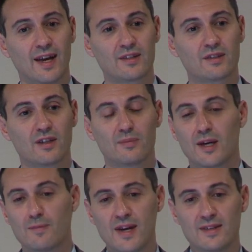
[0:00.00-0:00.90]
category, but
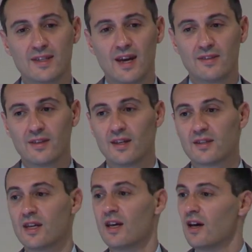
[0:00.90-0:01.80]
I maintain
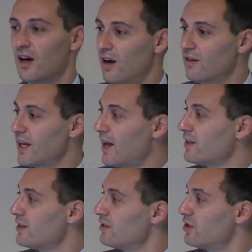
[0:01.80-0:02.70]
that our
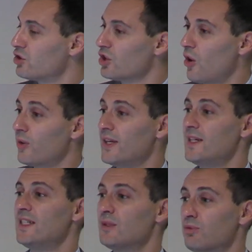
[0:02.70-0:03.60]
analysis has shown
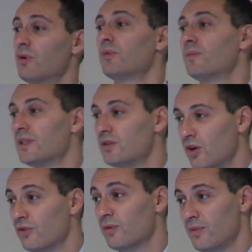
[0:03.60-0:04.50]
it is probably
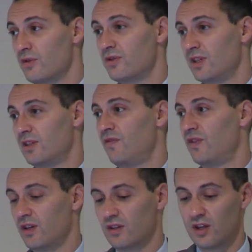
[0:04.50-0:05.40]
not the most
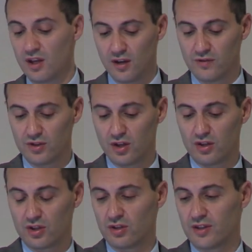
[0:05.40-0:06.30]
significant of
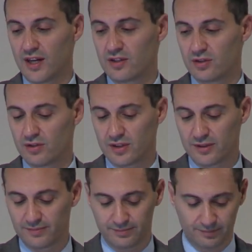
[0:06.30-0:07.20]
surgical categories.